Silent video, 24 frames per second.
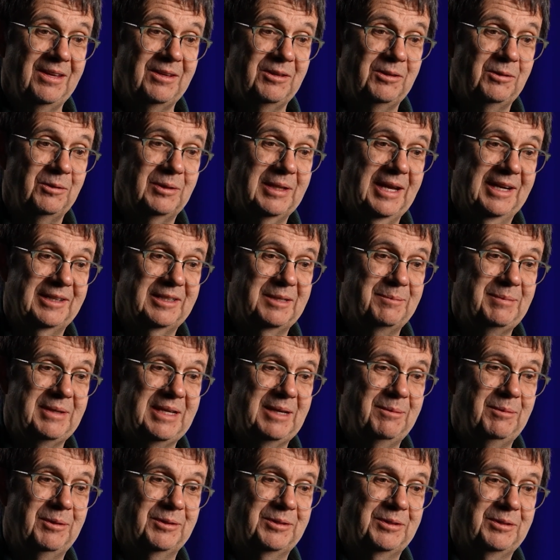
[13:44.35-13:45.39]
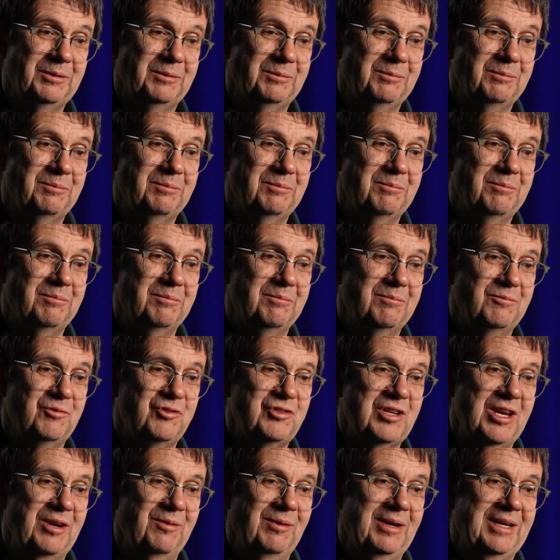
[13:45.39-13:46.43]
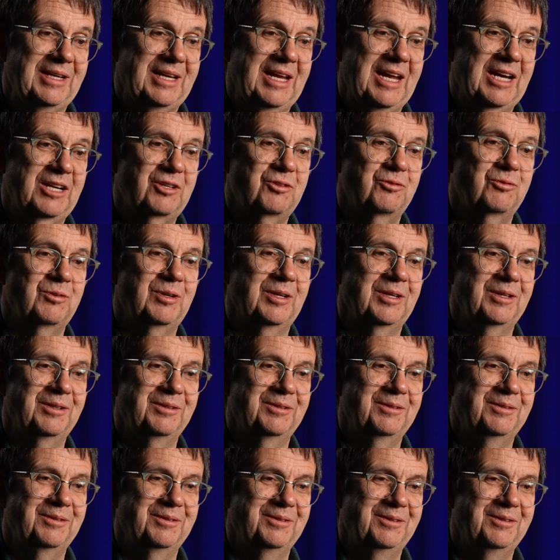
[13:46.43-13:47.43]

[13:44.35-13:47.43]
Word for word: You'd like to be able to generate extra.